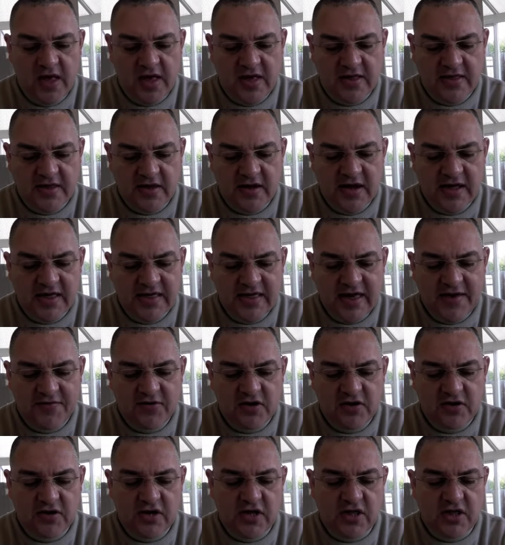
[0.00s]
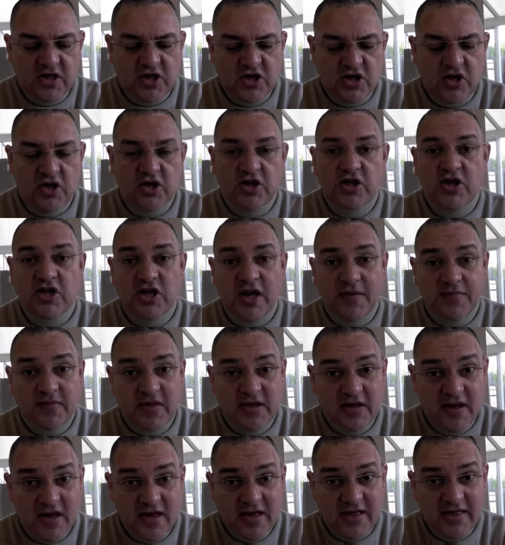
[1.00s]
So let's have a look at John chapter
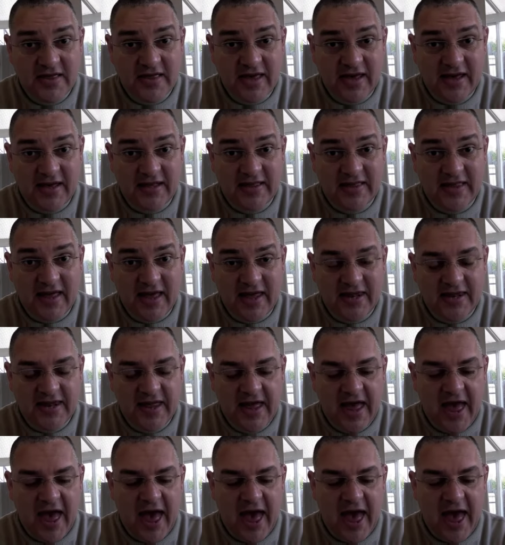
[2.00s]
19 then